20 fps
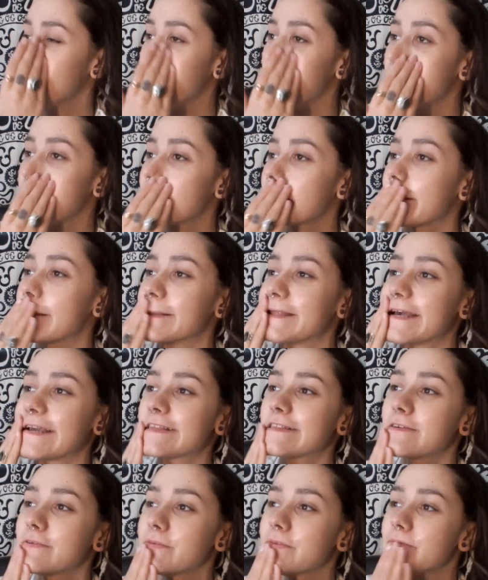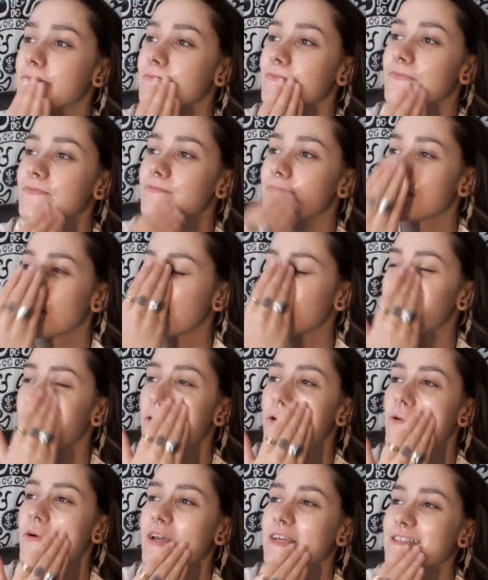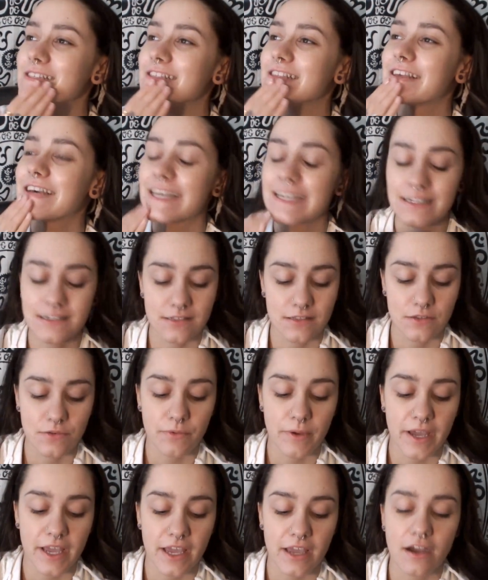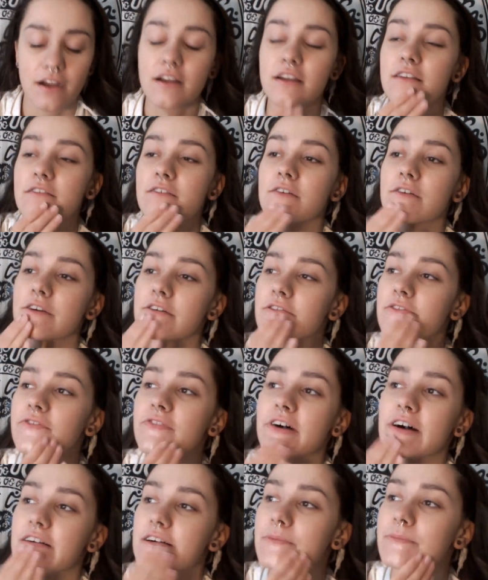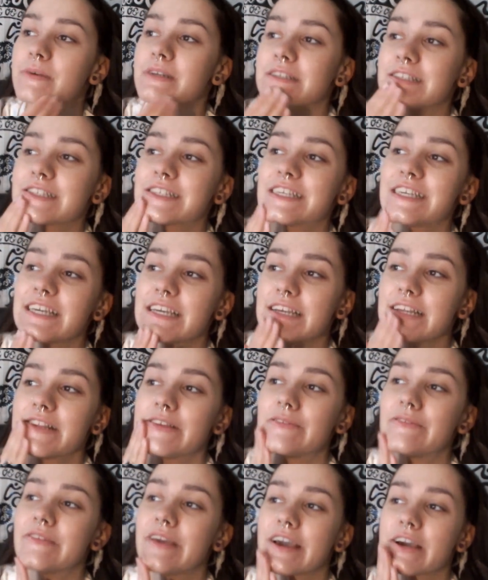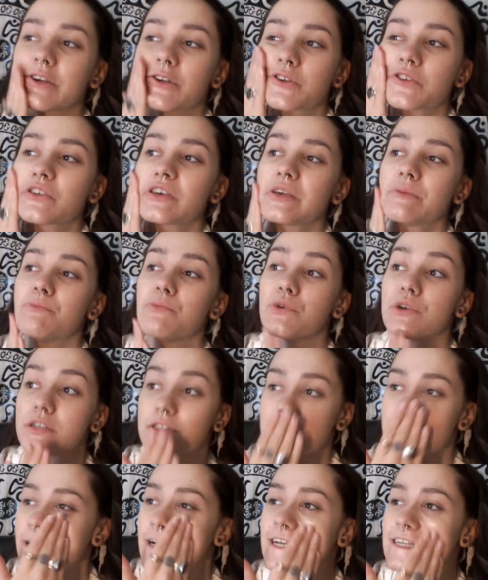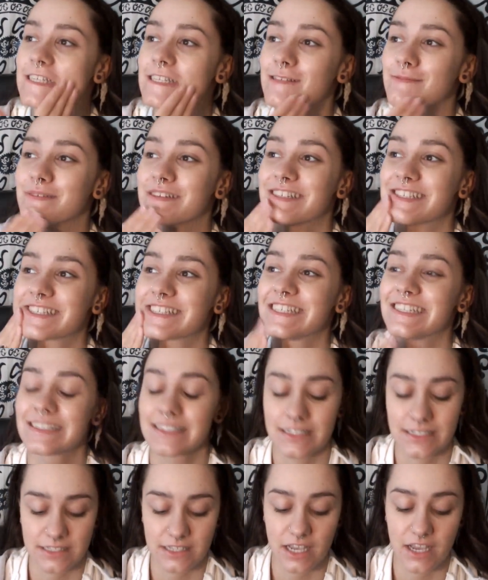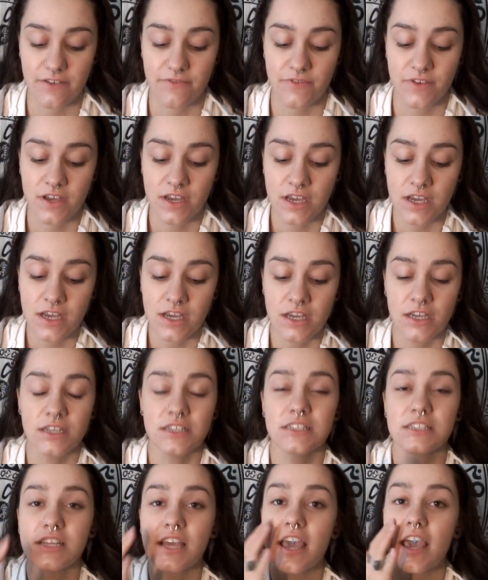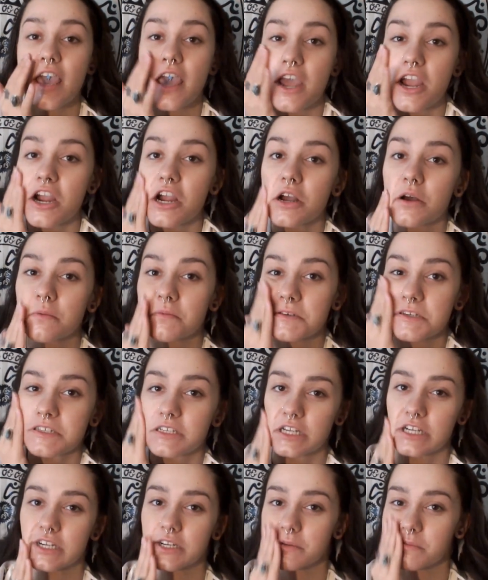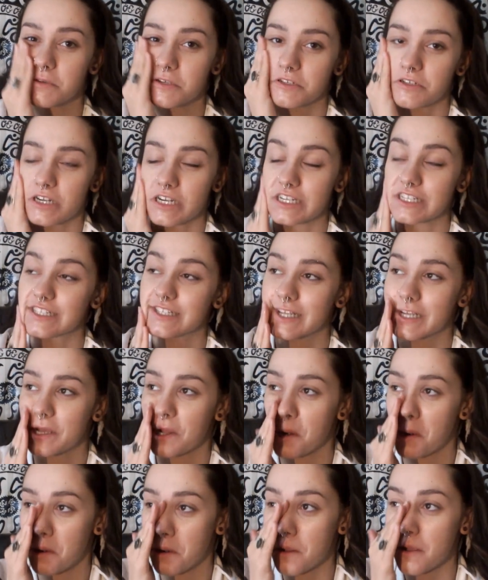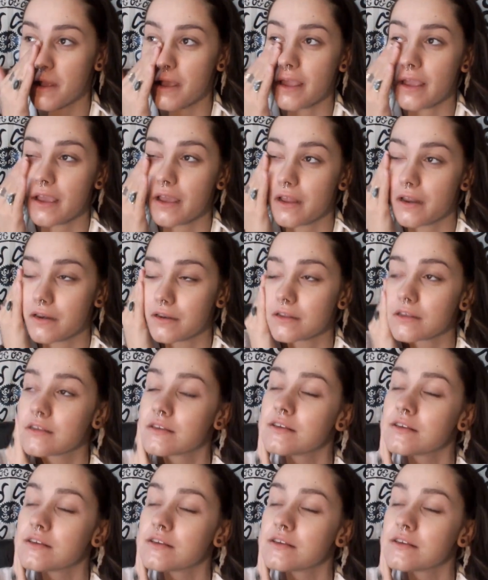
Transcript: And I've always liked the way argan oil felt on my skin. It actually moisturizes my skin because I have terribly, terribly dry skin. And